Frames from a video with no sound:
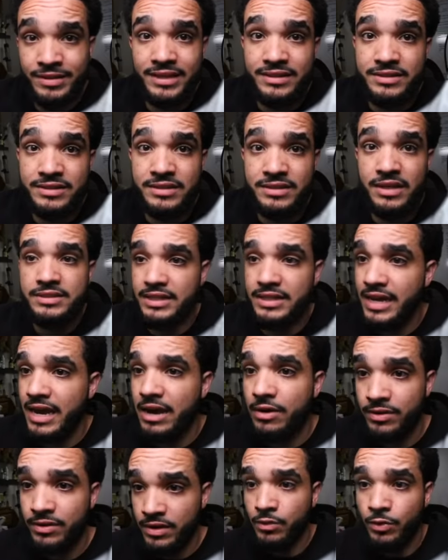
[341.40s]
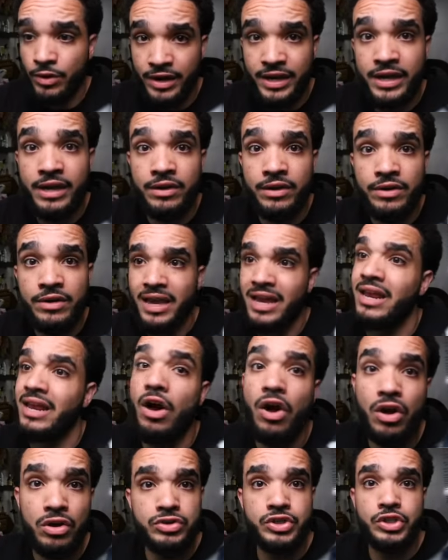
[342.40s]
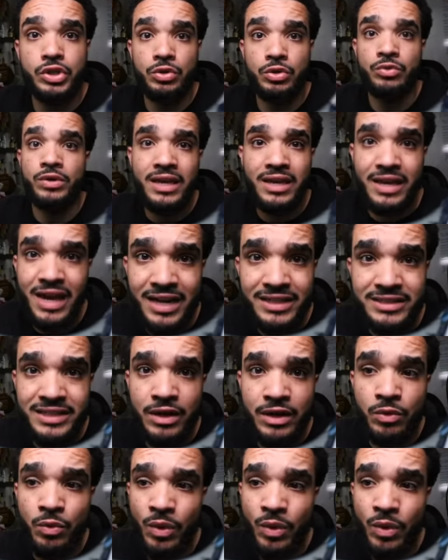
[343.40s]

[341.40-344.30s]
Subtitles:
this to now we're here. And also, he got his hair